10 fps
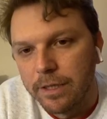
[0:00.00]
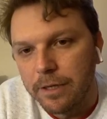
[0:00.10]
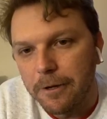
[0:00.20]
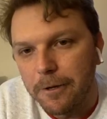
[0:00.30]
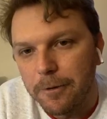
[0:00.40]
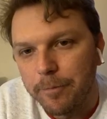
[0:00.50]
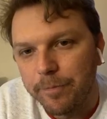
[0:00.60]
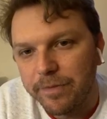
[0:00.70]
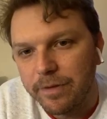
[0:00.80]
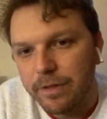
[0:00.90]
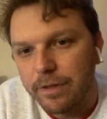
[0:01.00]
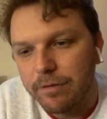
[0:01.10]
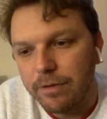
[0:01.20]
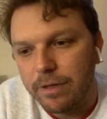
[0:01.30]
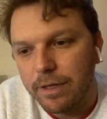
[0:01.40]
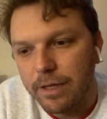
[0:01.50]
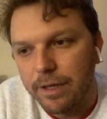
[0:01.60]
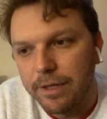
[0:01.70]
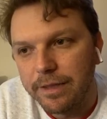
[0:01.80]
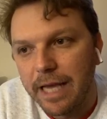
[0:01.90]
I
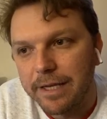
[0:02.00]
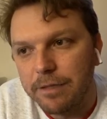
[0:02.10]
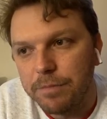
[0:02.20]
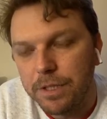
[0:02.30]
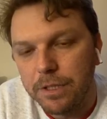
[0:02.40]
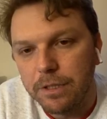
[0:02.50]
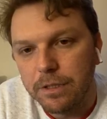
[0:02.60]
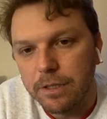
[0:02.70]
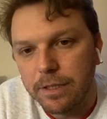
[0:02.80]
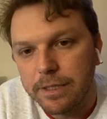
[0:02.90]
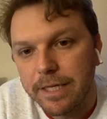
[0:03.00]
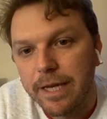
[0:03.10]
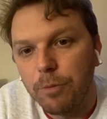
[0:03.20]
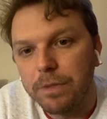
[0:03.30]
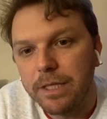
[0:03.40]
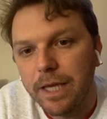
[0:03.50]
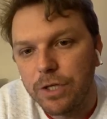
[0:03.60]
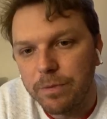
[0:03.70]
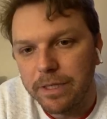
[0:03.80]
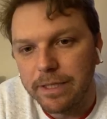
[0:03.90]
think that can help
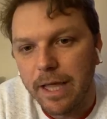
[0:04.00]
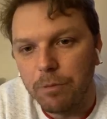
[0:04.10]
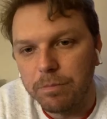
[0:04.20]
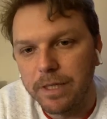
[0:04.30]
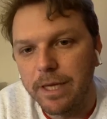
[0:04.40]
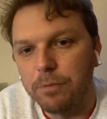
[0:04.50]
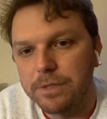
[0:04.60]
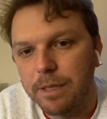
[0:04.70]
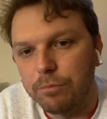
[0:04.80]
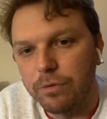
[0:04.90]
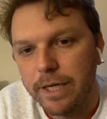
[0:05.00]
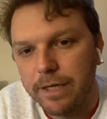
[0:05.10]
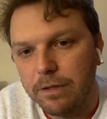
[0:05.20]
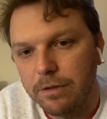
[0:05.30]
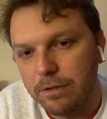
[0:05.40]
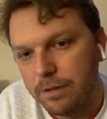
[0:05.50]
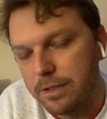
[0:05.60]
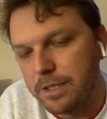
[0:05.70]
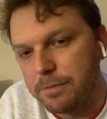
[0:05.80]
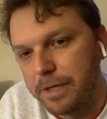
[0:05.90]
engagement and can help separate.
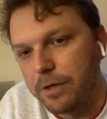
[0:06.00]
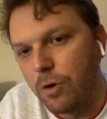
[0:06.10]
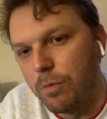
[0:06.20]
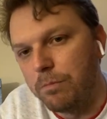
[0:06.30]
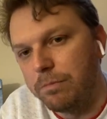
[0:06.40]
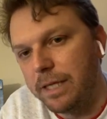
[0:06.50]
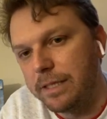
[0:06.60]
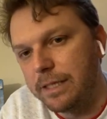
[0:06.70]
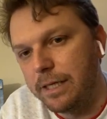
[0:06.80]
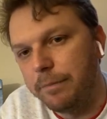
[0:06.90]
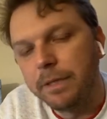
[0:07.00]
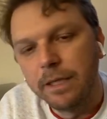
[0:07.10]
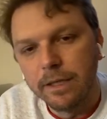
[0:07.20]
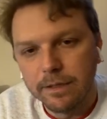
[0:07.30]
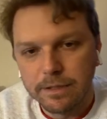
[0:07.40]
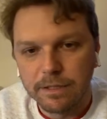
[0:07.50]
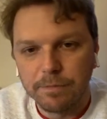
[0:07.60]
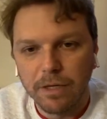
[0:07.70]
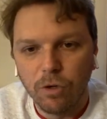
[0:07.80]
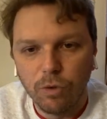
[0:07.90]
This is my home playtime. This is
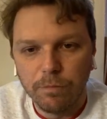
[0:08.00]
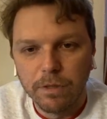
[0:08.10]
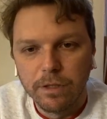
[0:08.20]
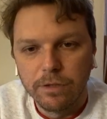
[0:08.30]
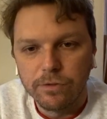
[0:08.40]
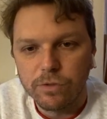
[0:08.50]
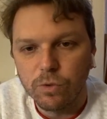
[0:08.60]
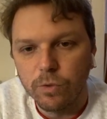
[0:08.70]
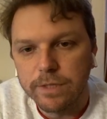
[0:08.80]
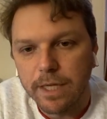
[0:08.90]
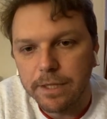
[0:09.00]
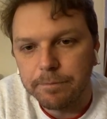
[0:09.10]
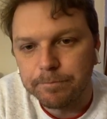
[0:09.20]
my home school time.